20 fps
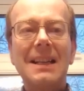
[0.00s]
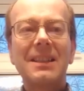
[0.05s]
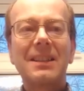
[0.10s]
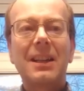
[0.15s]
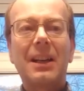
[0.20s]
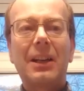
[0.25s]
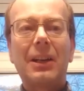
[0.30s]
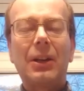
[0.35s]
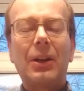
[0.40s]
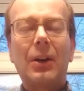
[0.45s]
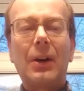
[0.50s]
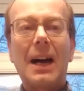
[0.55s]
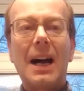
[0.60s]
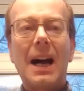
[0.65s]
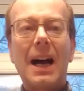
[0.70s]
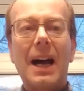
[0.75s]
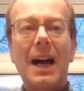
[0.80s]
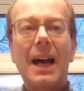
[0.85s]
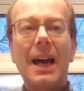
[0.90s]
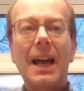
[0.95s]
So
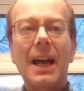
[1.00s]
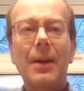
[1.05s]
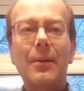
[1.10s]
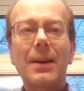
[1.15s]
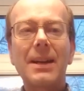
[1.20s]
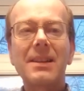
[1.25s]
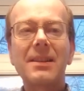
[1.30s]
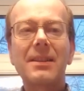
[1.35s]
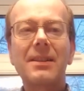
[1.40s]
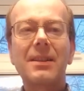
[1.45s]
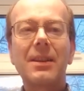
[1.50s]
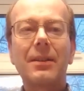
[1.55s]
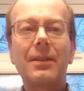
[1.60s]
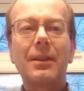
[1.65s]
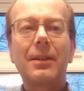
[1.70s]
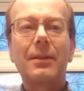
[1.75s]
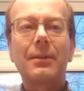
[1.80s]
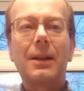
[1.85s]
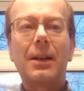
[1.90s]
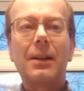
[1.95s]
I wish
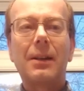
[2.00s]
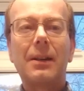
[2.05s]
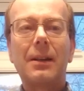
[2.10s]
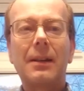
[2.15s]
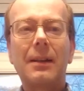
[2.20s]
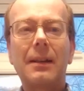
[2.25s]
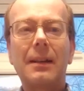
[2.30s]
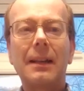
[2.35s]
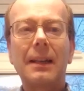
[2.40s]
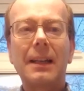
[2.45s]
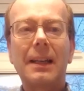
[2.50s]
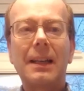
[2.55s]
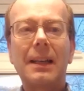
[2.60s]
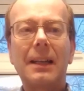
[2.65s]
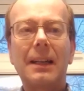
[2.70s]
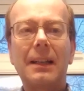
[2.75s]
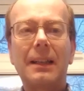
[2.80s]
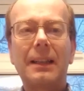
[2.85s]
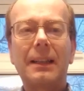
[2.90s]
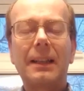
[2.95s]
you all
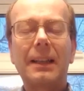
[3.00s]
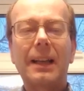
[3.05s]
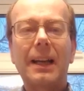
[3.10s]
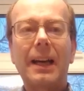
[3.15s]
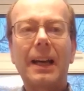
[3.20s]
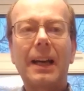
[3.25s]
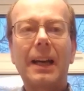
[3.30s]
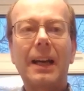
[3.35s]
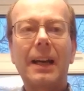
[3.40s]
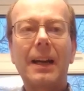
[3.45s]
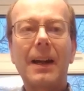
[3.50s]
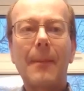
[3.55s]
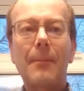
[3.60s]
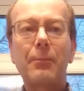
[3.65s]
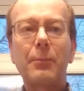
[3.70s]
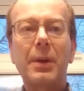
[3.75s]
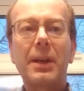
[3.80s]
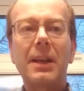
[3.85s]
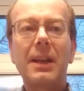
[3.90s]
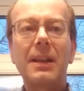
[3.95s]
a
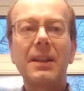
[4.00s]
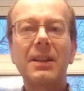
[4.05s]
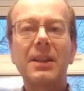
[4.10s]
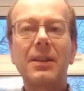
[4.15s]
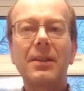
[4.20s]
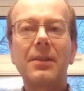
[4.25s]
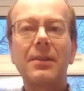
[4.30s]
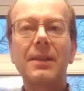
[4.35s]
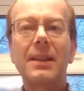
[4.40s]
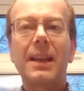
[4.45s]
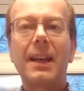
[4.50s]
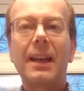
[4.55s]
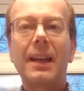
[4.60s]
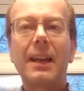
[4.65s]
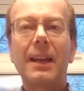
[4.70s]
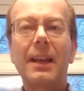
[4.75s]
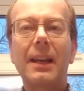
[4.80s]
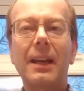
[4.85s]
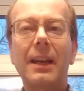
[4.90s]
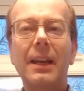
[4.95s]
happy new
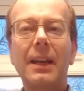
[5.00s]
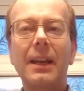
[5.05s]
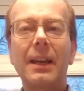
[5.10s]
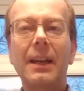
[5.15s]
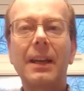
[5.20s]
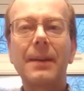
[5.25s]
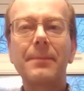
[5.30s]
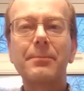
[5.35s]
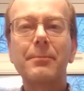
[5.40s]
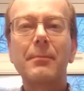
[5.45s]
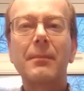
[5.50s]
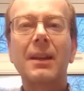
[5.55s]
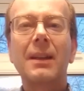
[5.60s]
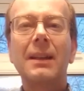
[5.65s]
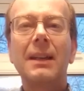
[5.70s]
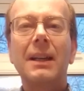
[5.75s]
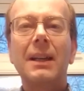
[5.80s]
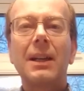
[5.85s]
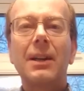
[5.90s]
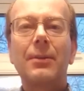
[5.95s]
year.
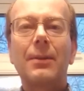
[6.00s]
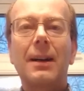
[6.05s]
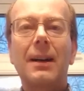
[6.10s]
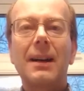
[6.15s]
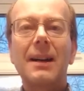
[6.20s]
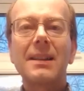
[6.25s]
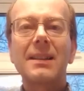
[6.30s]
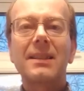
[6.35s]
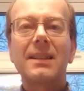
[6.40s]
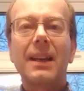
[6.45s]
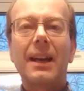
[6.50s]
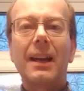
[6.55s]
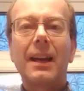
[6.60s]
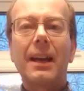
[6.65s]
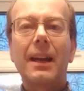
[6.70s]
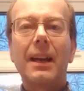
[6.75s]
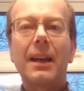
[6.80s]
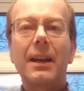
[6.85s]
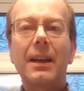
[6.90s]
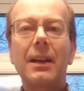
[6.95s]

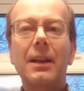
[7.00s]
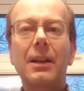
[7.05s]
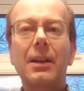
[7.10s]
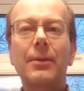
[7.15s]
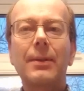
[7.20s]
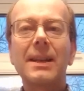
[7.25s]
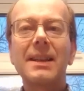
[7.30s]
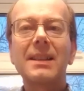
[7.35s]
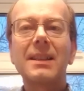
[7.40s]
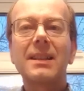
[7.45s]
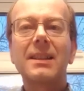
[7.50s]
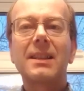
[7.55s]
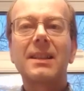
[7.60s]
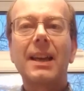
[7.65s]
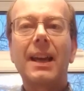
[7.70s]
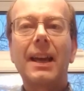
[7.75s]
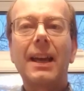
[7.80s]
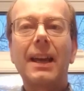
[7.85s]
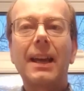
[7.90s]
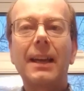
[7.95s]
Wassail,
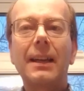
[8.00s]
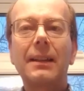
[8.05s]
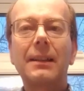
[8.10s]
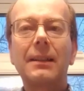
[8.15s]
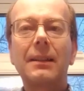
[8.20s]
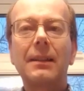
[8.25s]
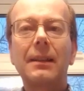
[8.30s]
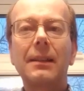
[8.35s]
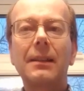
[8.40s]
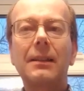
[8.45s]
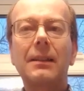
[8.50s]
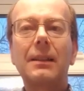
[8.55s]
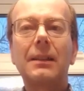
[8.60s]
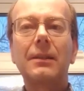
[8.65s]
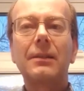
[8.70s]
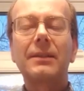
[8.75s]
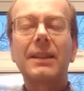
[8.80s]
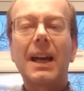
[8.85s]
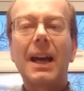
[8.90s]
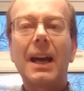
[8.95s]
wassail,
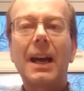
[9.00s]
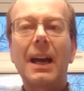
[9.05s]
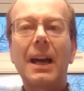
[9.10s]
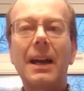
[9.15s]
all right